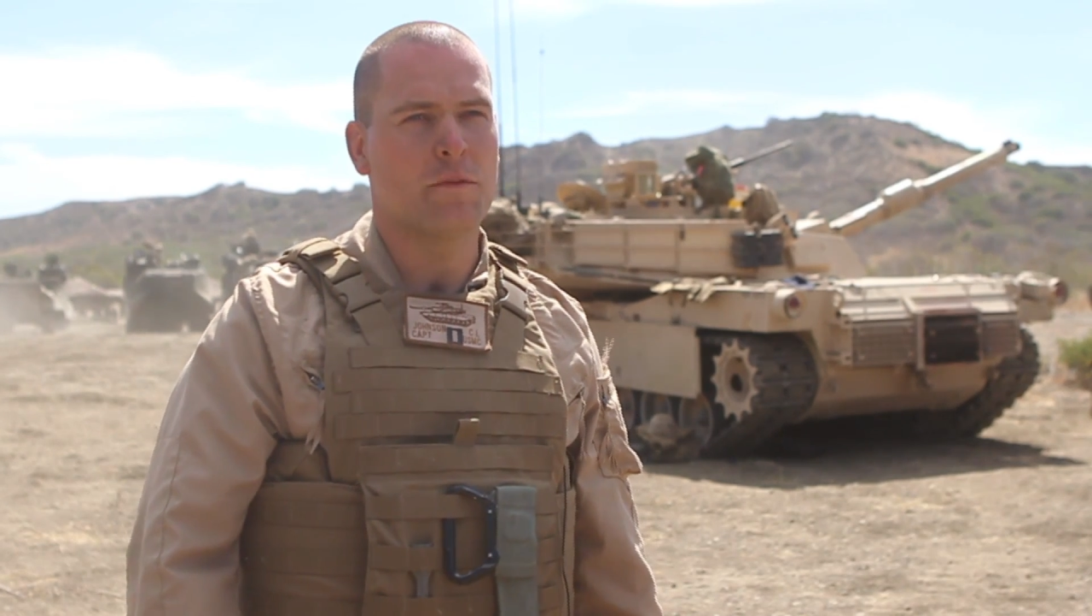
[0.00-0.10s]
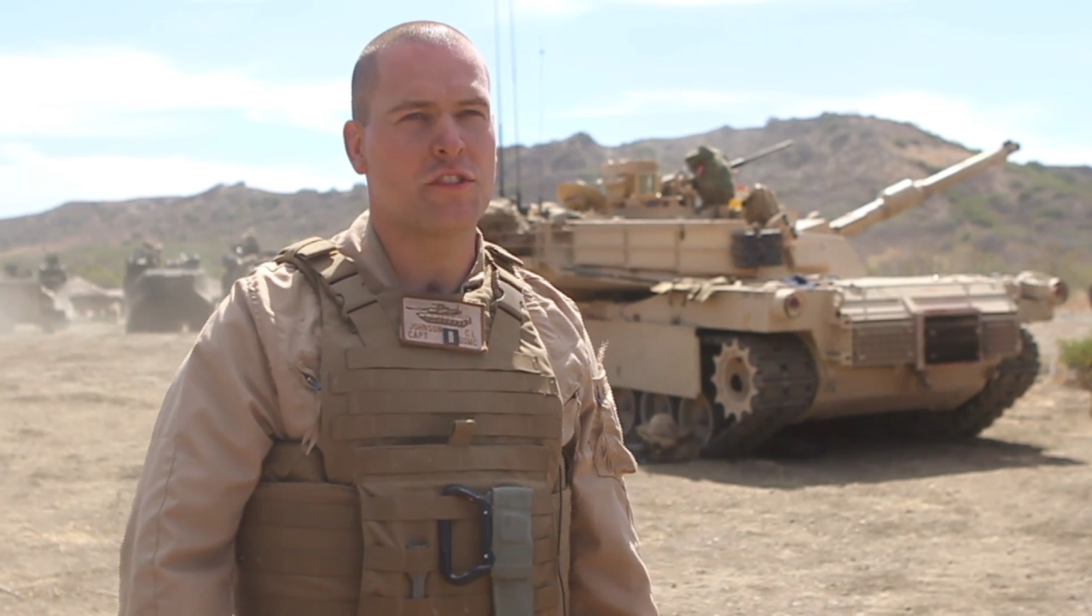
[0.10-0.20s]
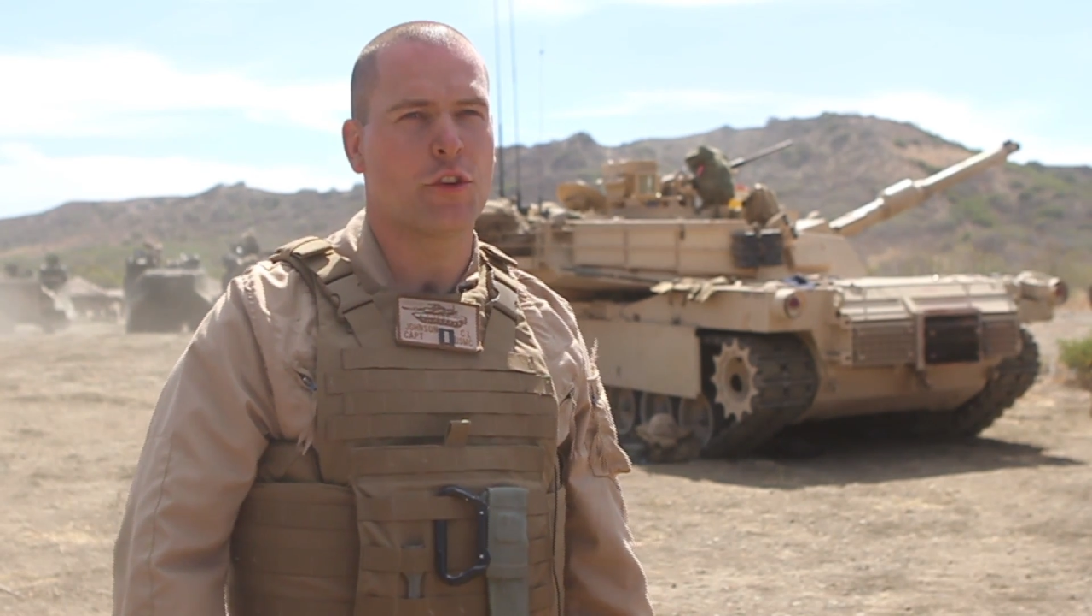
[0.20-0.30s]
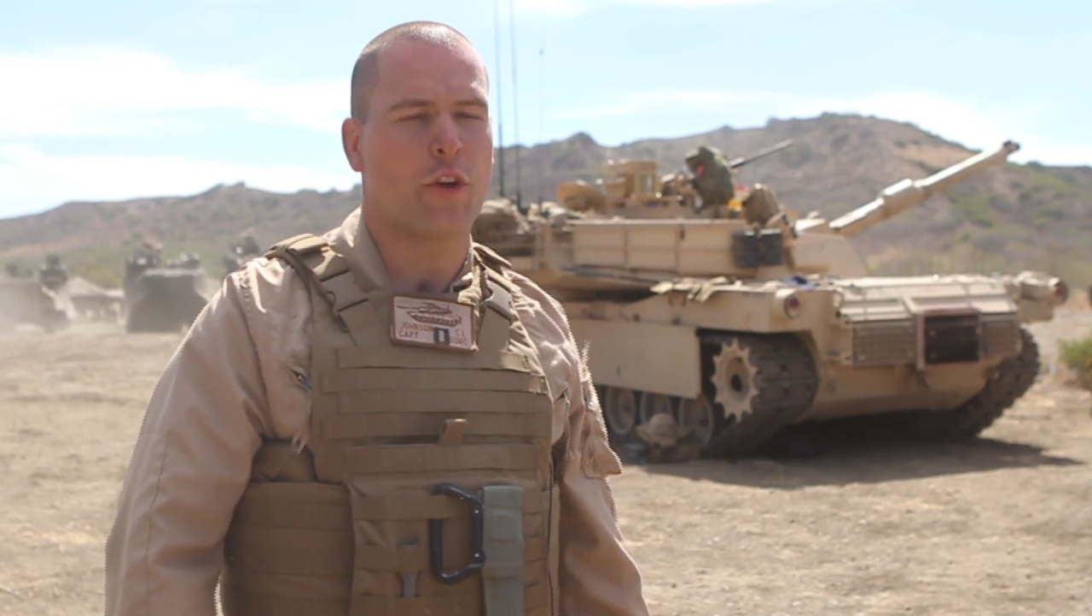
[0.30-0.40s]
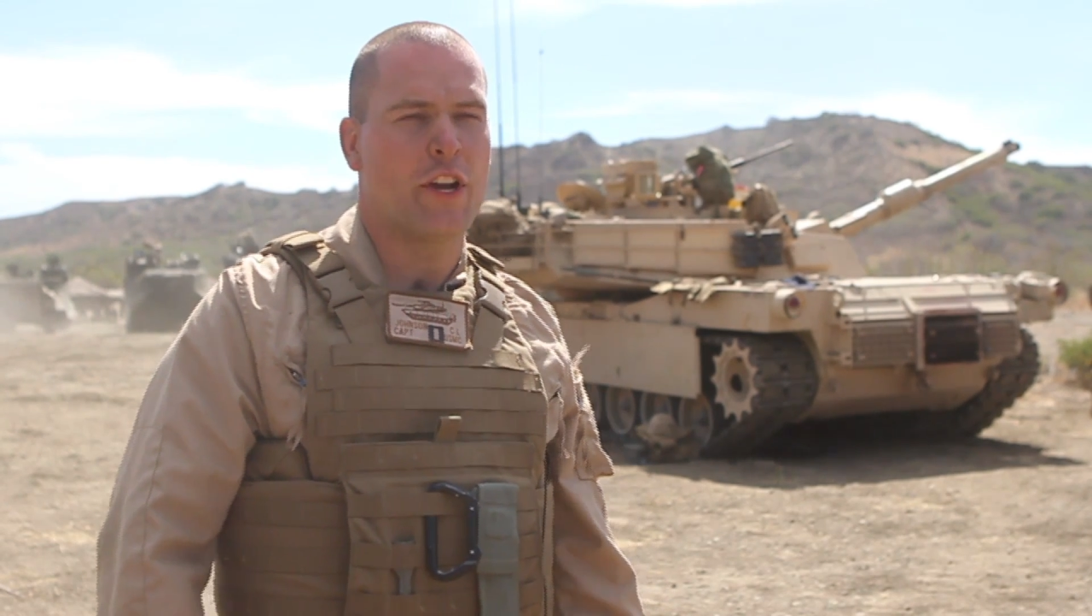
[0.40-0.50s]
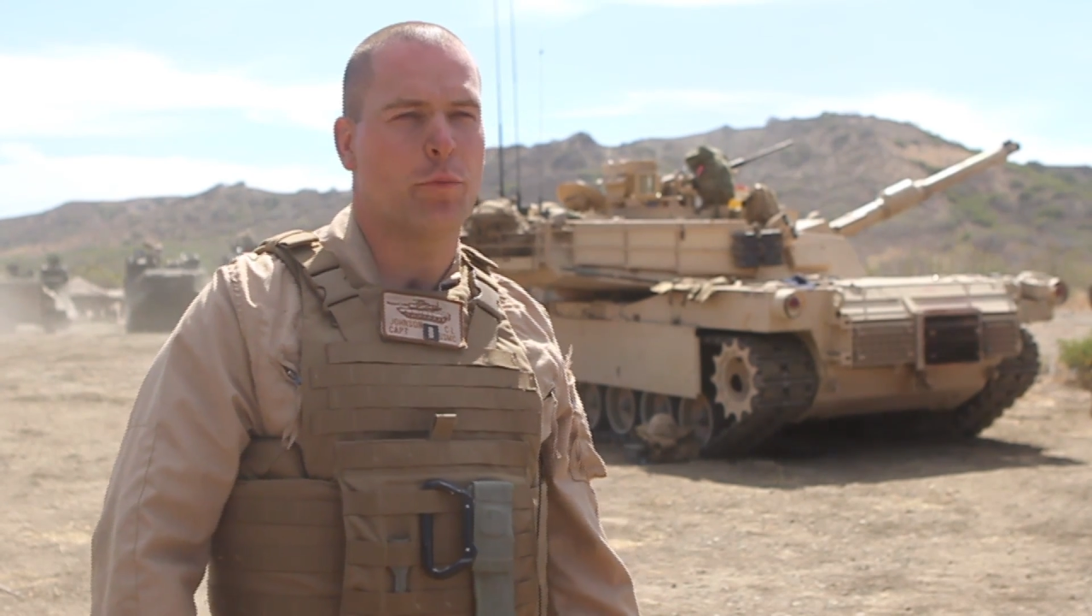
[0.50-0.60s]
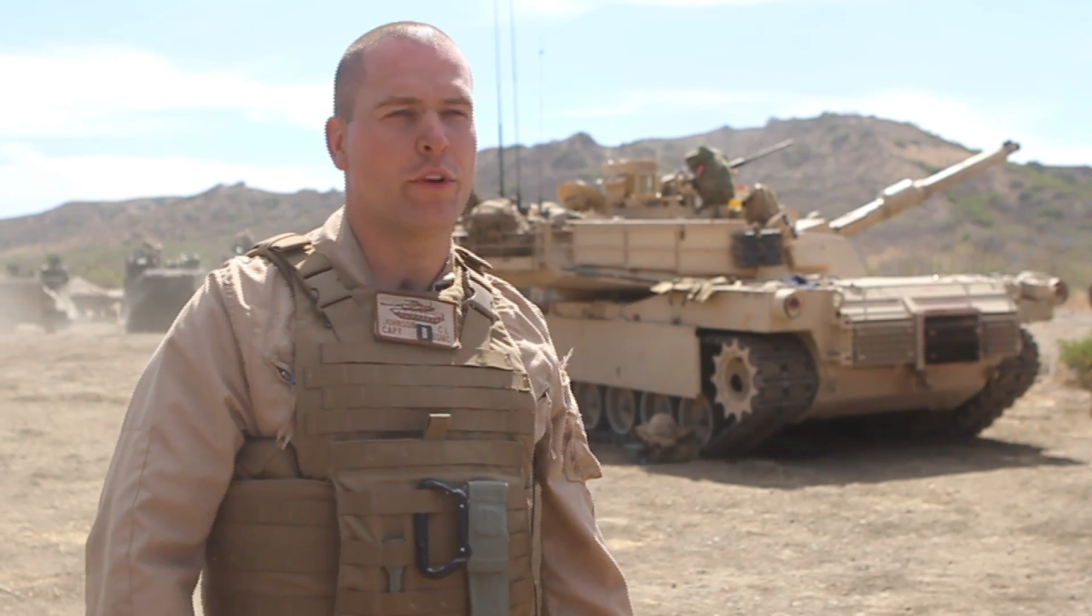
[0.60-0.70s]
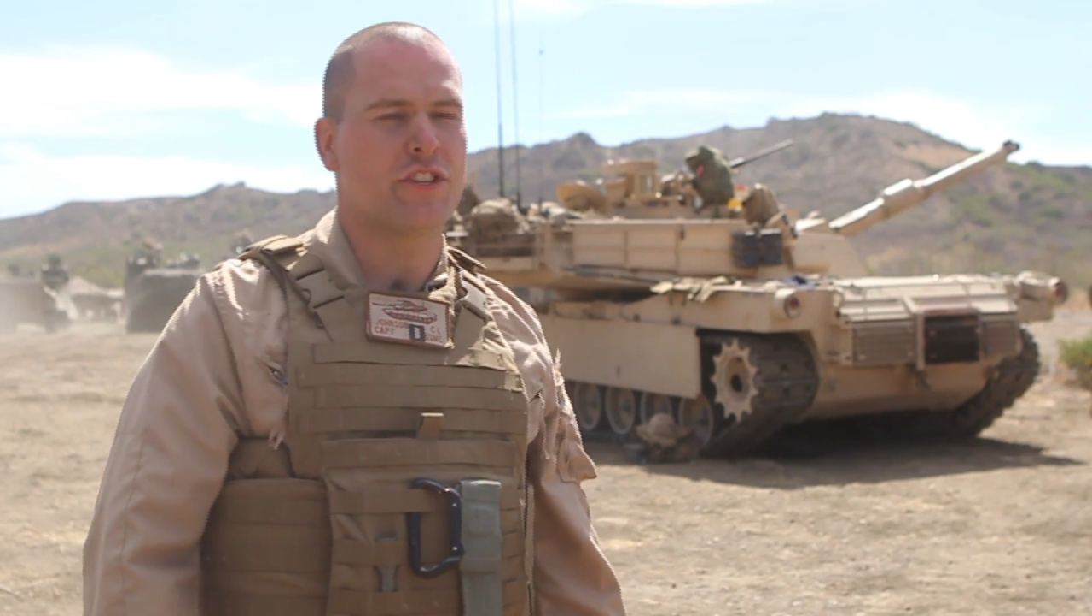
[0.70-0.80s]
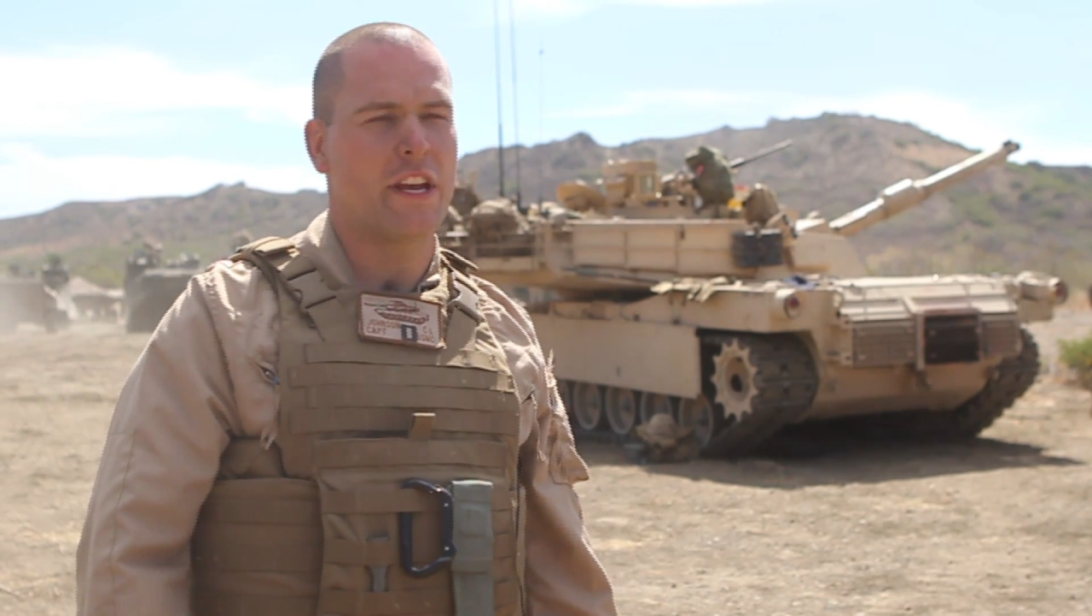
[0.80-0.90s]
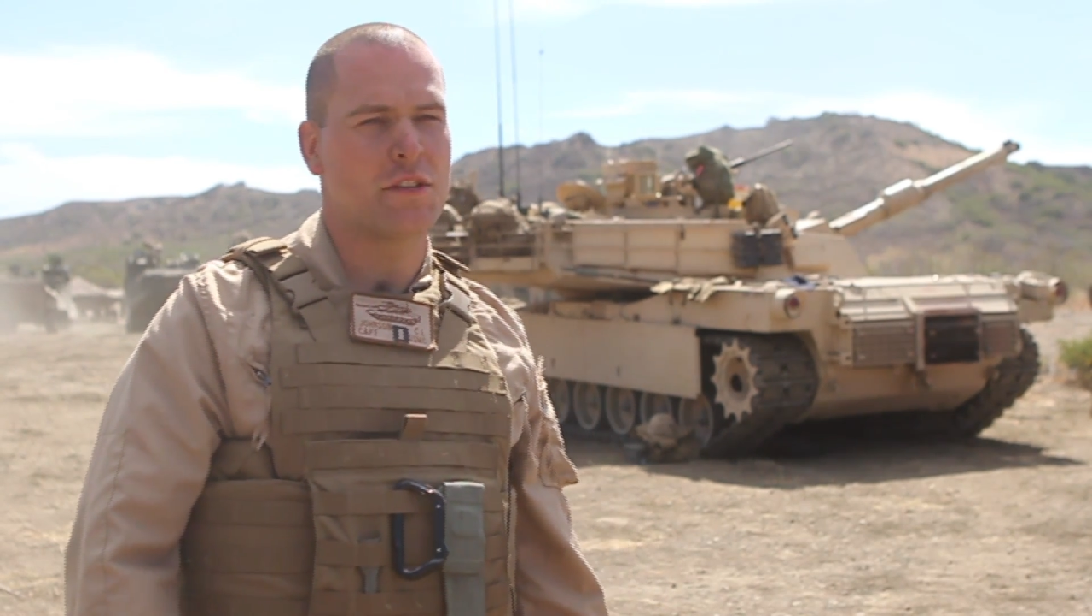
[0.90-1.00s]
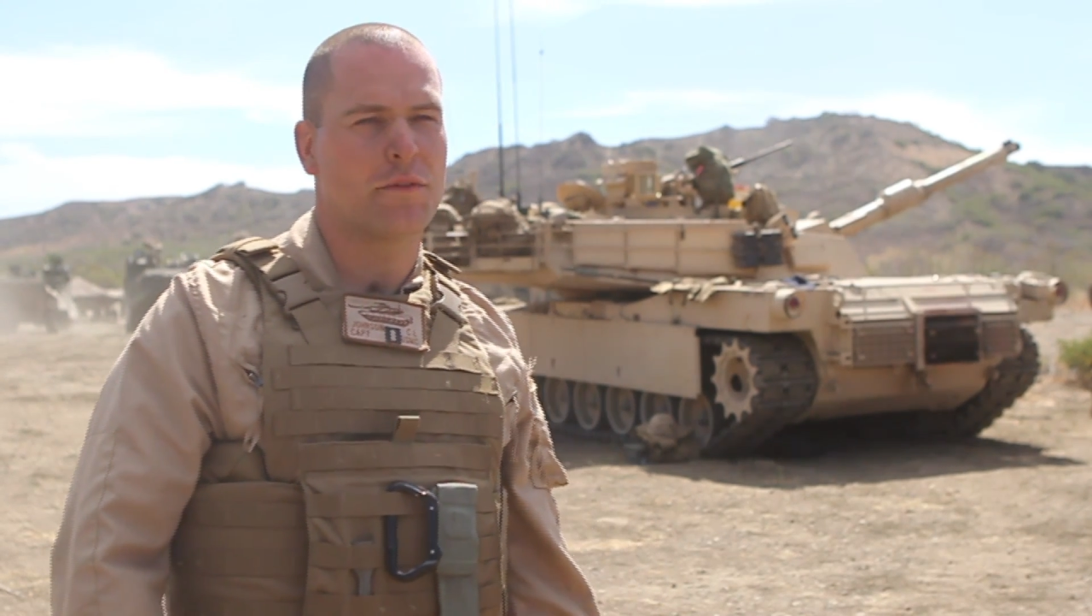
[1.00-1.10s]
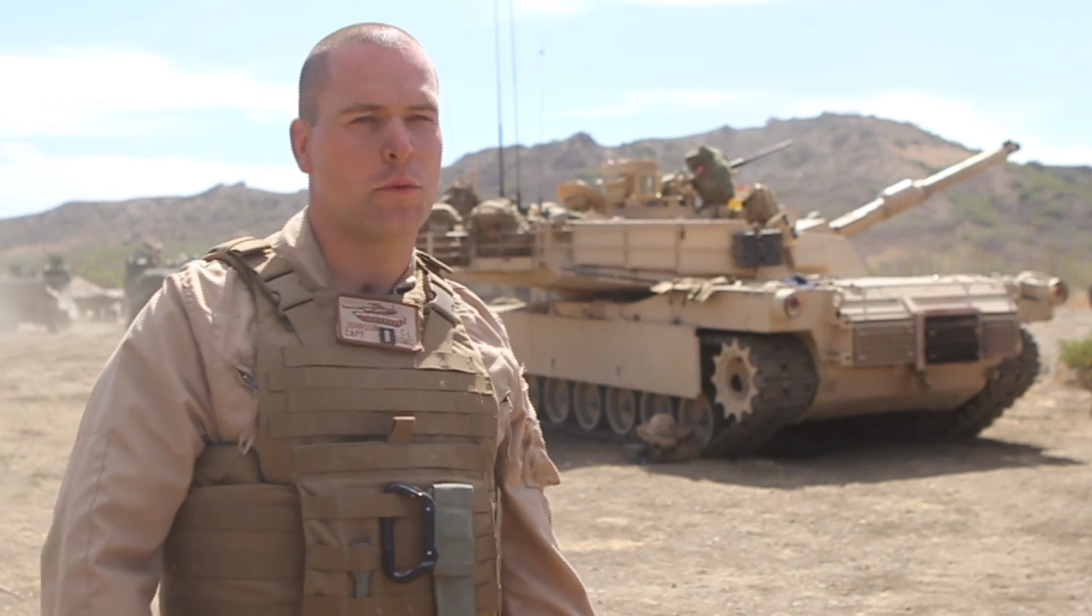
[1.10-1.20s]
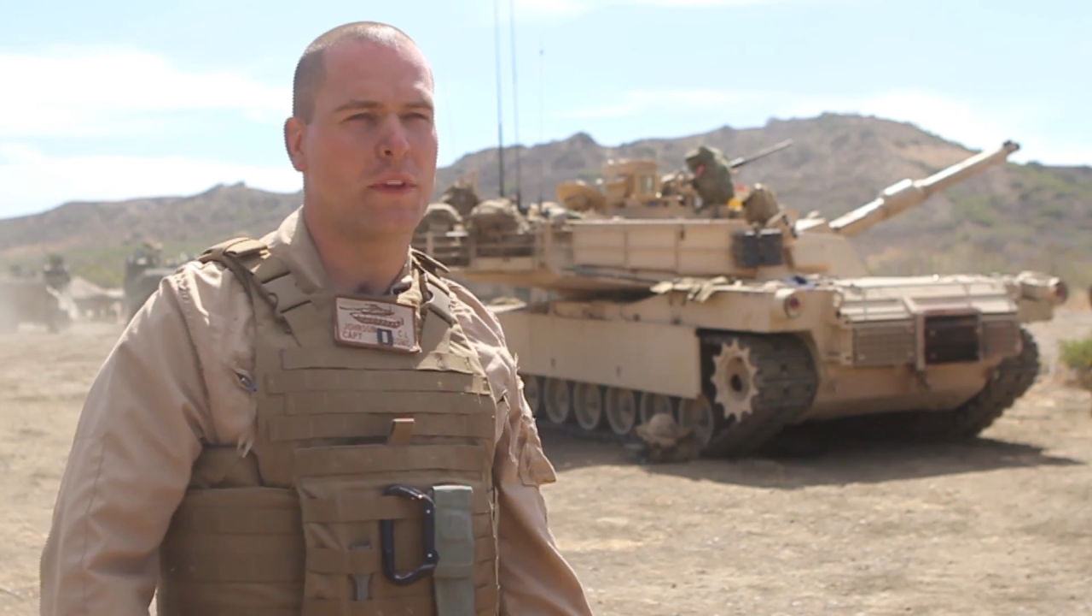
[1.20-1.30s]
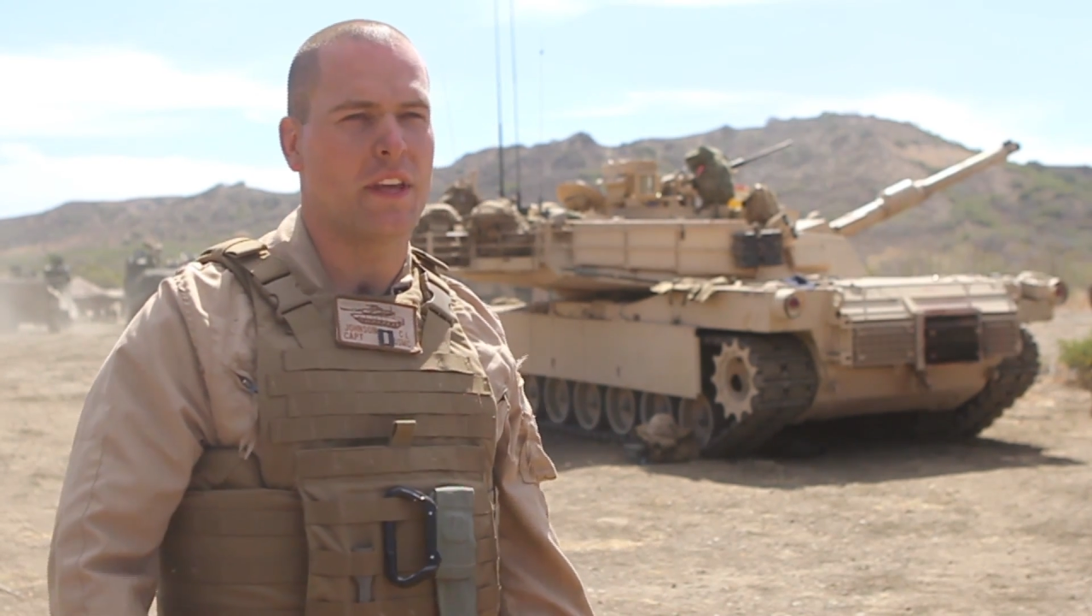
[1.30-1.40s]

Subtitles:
Just a greater appreciation for what